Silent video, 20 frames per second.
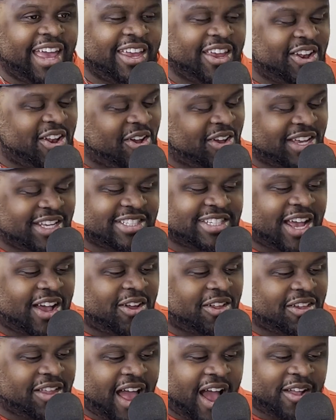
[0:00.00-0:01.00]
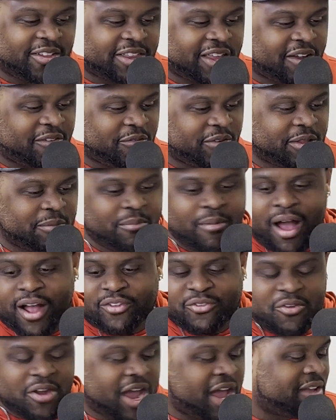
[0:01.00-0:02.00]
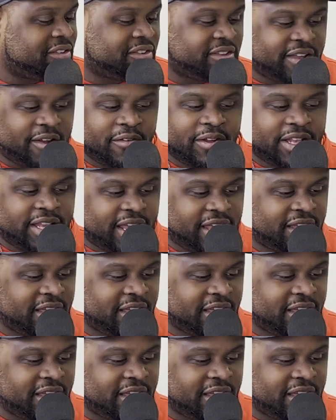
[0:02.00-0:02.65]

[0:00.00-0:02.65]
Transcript: he's all out there for the mock drafts and everything.